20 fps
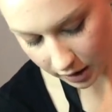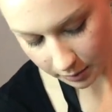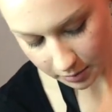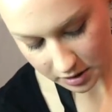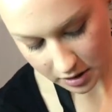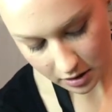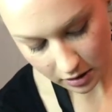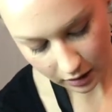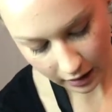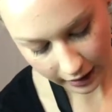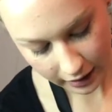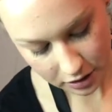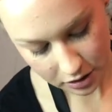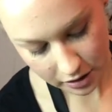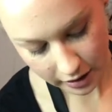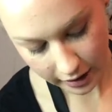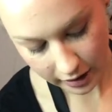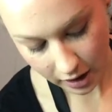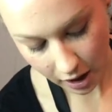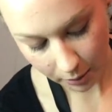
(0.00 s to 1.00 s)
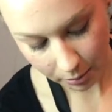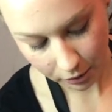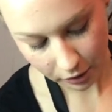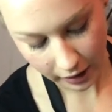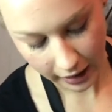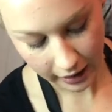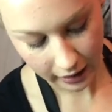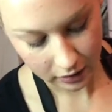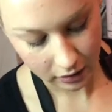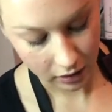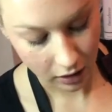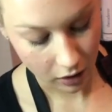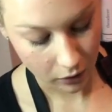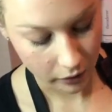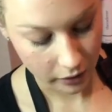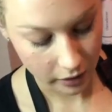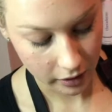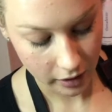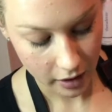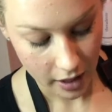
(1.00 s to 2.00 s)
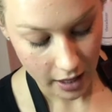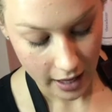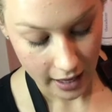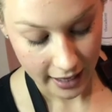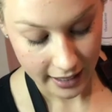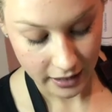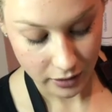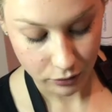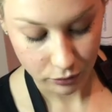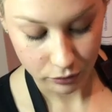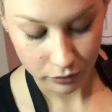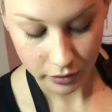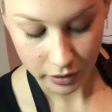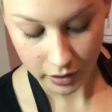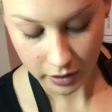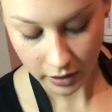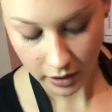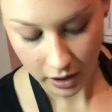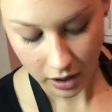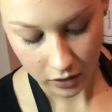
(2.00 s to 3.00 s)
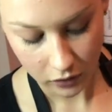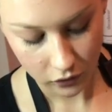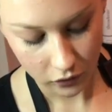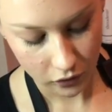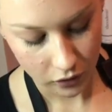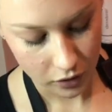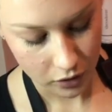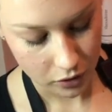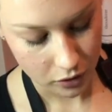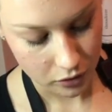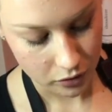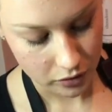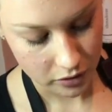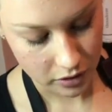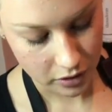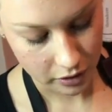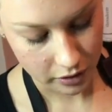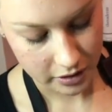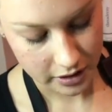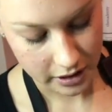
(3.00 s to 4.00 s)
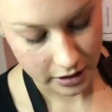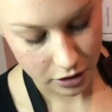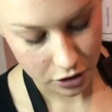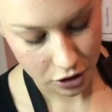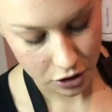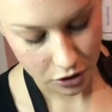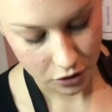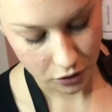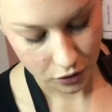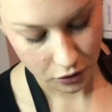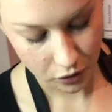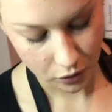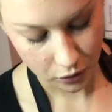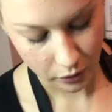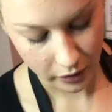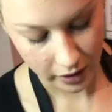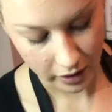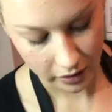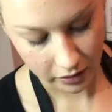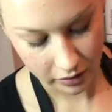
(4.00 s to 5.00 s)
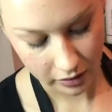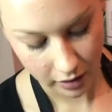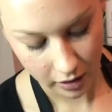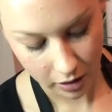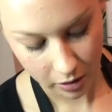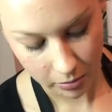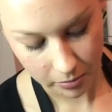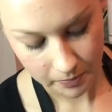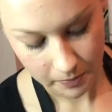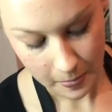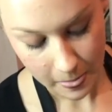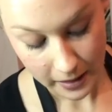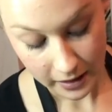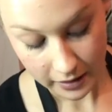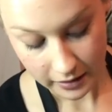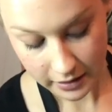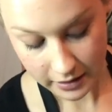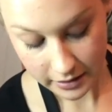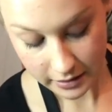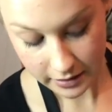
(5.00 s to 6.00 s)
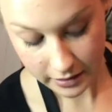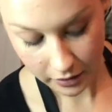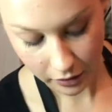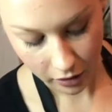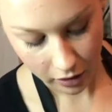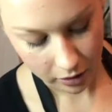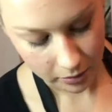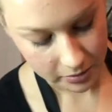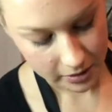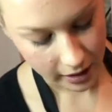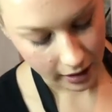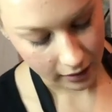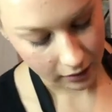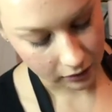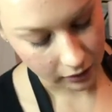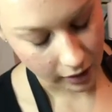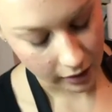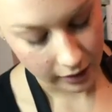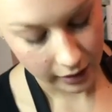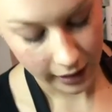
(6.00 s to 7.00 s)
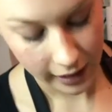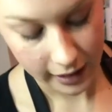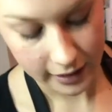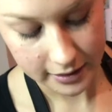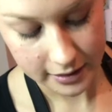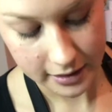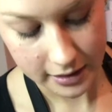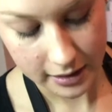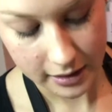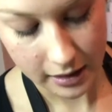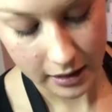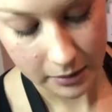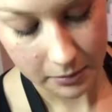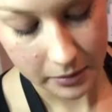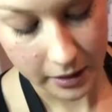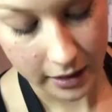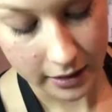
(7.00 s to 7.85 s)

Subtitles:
up to the lash line, upper and lower, I can really infuse your tissue with these serums, hyaluronic acid to keep